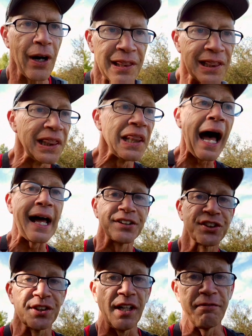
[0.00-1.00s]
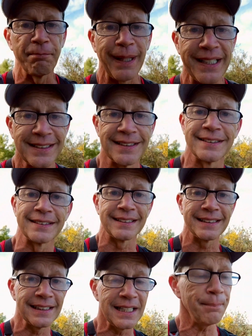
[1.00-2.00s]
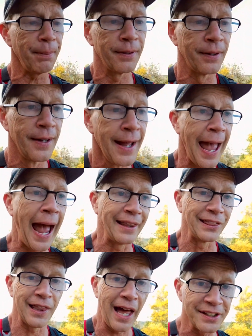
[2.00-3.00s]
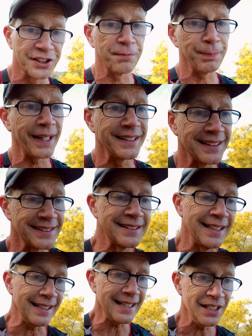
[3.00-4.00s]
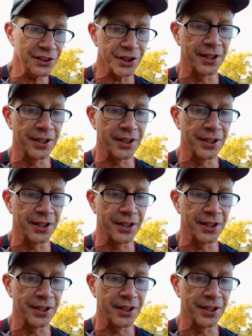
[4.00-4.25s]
lots of places to sleep and lots of places to eat.